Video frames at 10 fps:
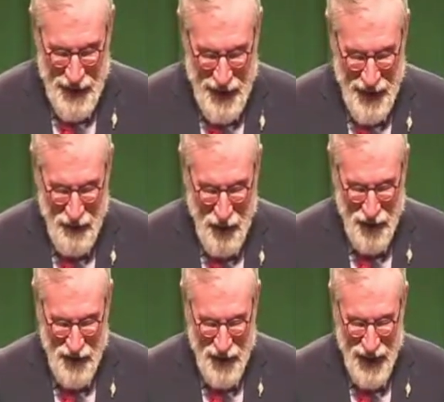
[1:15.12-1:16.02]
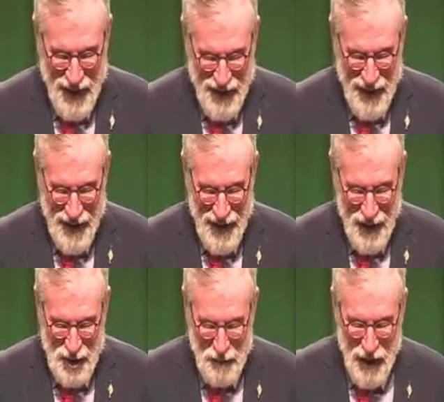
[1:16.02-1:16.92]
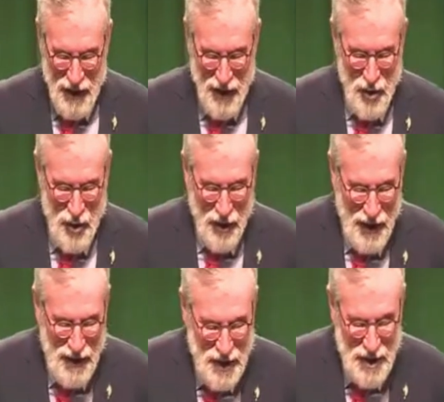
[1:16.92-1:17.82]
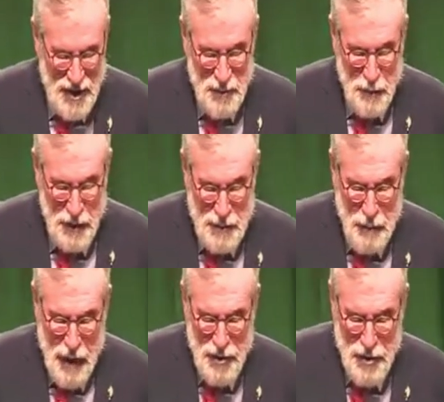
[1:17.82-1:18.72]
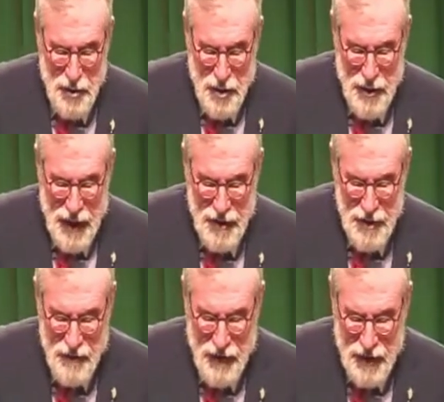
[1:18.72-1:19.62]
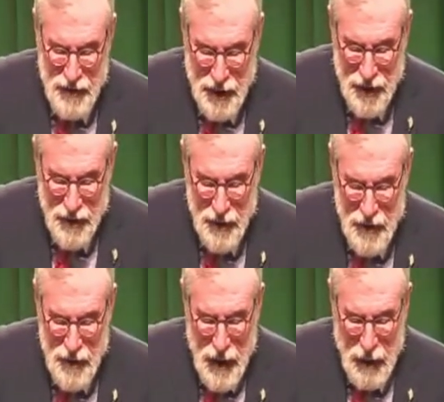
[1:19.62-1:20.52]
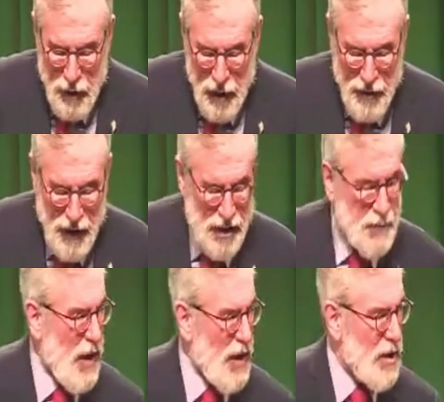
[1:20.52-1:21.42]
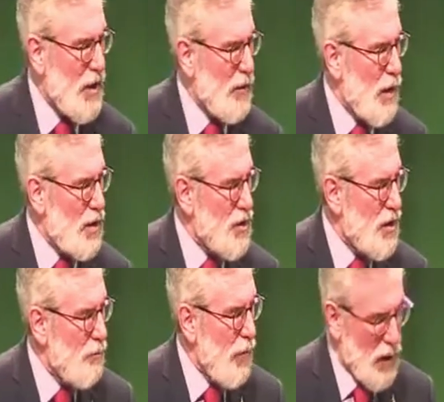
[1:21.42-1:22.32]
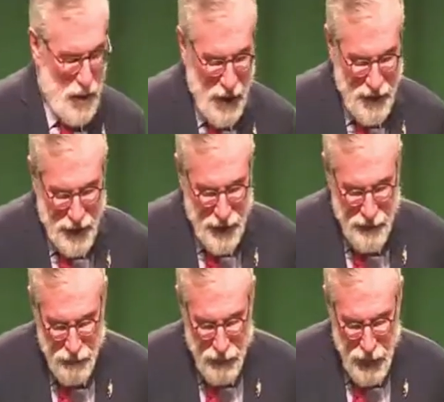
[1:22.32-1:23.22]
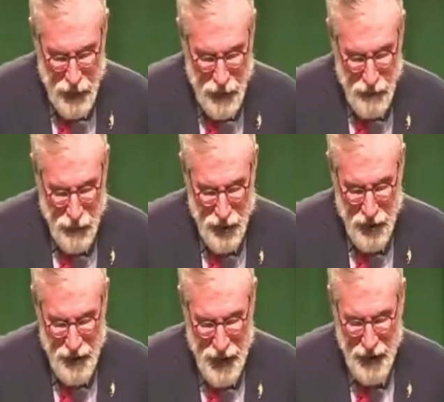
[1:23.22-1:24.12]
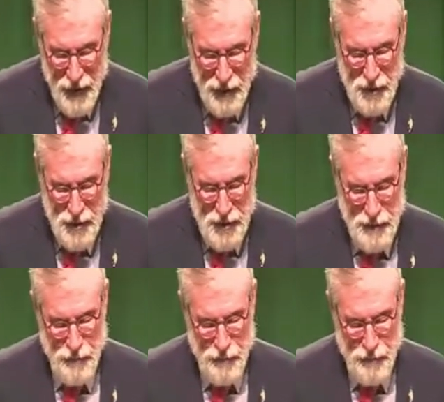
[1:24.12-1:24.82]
And I want to thank the Irish American organization which sponsored tonight's events. And I want to thank especially President Bill Clinton for your attendance.